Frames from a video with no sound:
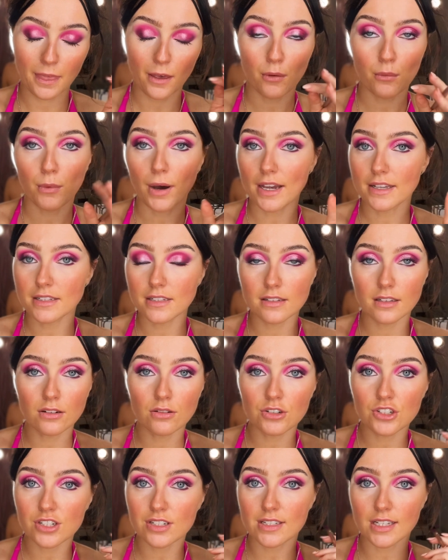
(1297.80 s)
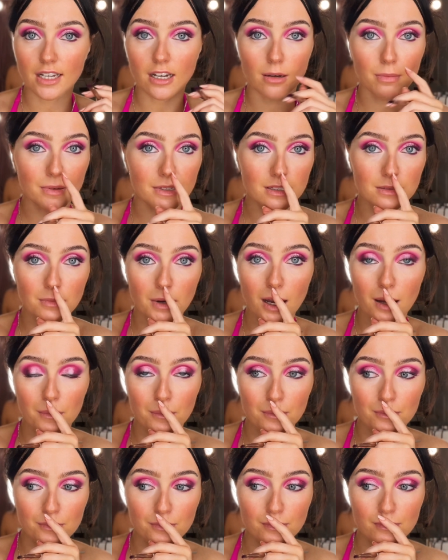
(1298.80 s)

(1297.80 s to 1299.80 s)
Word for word: why did they not just dig up his mum?